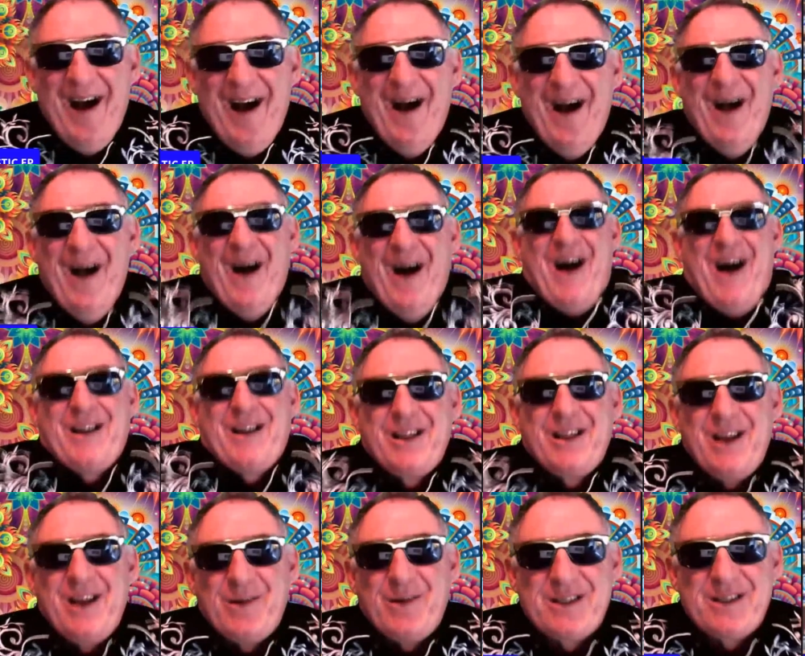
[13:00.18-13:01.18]
I thought that
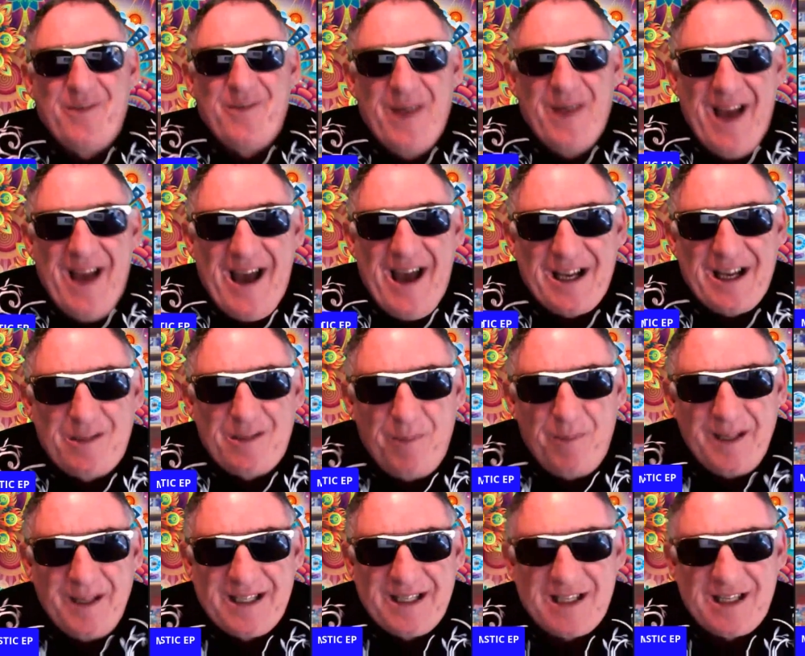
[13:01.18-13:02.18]
was a banana
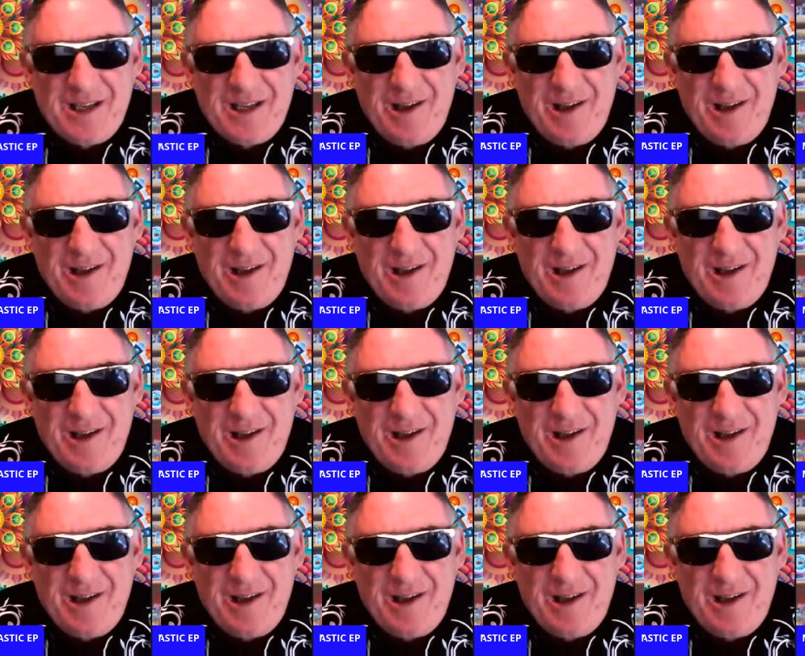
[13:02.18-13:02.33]
sweets